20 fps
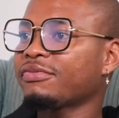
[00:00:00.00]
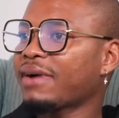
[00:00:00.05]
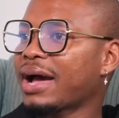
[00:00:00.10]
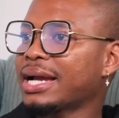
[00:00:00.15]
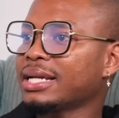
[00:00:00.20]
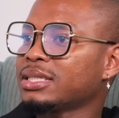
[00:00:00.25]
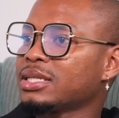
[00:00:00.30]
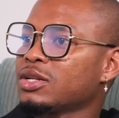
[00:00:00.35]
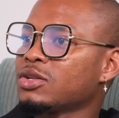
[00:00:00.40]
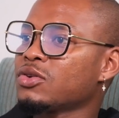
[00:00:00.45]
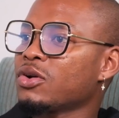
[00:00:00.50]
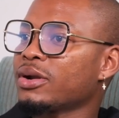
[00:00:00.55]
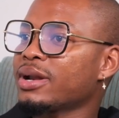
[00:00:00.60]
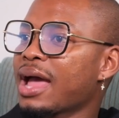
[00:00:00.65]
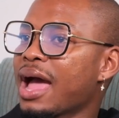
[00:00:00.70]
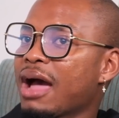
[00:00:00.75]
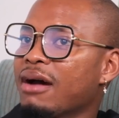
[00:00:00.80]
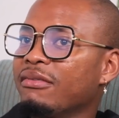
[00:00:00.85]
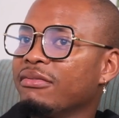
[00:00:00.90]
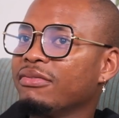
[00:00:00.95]
I did not
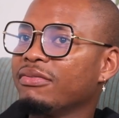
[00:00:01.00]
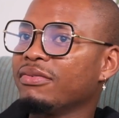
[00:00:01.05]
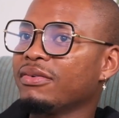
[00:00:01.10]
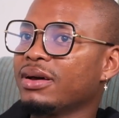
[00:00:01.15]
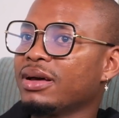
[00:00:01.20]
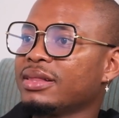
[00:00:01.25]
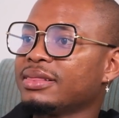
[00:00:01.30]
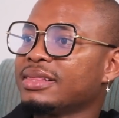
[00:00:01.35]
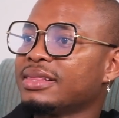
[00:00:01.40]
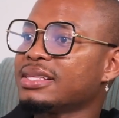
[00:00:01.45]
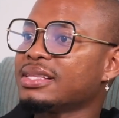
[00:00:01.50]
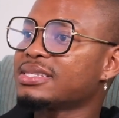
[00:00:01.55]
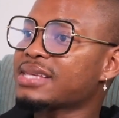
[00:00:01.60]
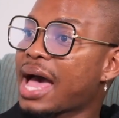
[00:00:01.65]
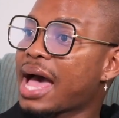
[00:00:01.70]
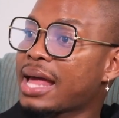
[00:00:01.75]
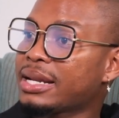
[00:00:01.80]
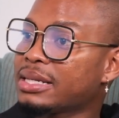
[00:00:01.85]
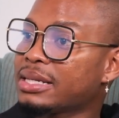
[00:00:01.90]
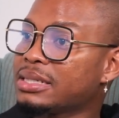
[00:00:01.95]
have the
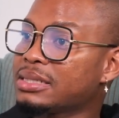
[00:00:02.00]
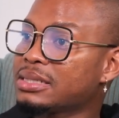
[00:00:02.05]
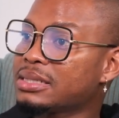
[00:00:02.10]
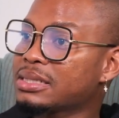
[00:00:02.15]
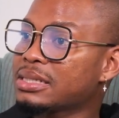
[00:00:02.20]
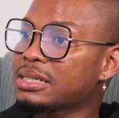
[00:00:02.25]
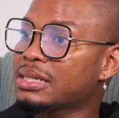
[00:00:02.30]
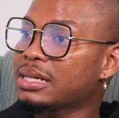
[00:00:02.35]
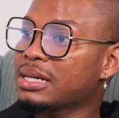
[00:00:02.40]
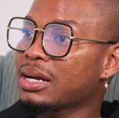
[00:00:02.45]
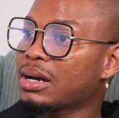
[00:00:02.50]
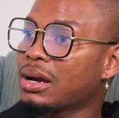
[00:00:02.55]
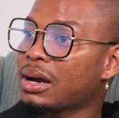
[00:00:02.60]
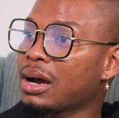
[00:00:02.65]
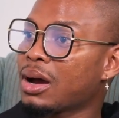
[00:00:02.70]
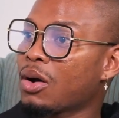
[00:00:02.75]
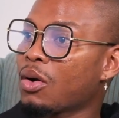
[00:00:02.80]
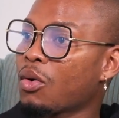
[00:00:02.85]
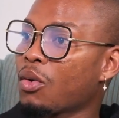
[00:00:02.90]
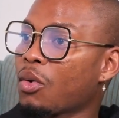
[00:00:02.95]
talent
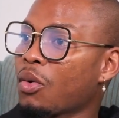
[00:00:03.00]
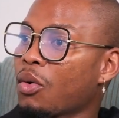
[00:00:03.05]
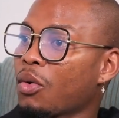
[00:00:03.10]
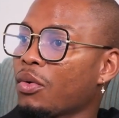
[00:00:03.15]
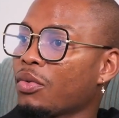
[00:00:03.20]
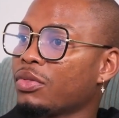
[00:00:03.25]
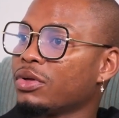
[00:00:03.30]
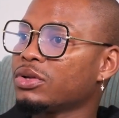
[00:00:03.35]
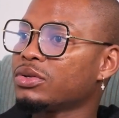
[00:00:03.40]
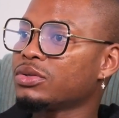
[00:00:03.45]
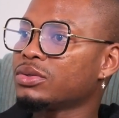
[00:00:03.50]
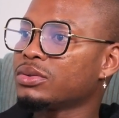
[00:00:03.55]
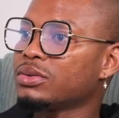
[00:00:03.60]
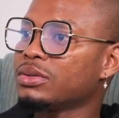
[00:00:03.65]
or the